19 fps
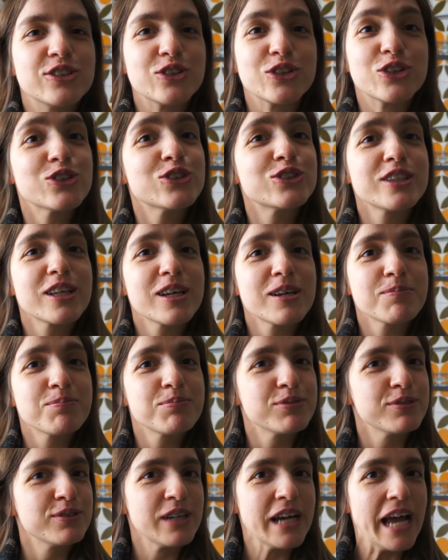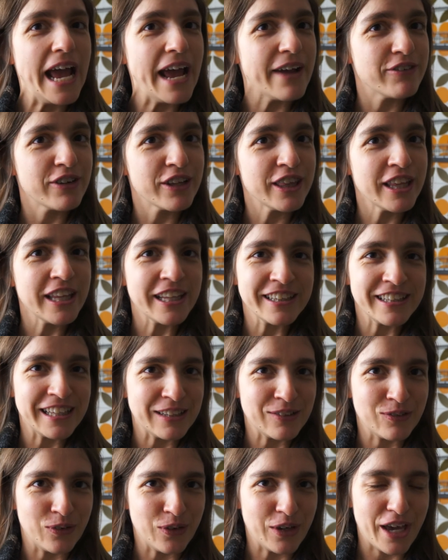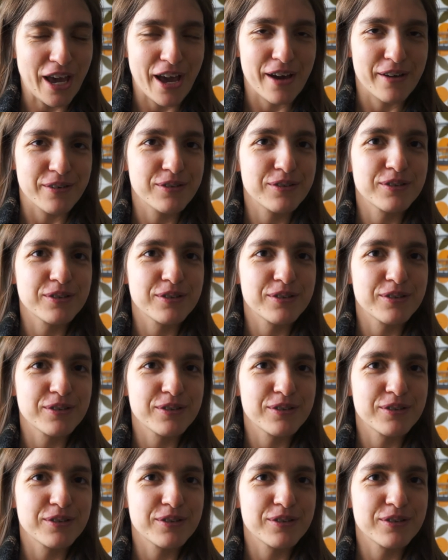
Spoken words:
use up everything that we have.